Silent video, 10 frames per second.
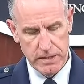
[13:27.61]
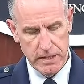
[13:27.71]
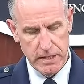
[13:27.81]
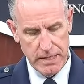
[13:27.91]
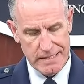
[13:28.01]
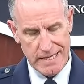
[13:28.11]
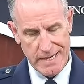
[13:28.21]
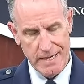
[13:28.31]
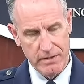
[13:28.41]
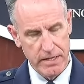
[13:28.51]
Uh, as I
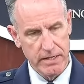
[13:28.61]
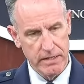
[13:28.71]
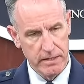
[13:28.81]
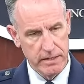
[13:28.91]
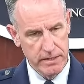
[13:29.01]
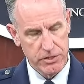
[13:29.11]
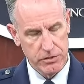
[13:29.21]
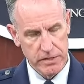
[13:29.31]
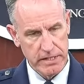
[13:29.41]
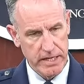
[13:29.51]
highlighted,
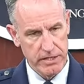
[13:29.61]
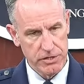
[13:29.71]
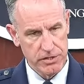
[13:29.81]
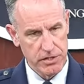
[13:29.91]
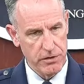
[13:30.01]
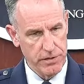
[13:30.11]
initial indications are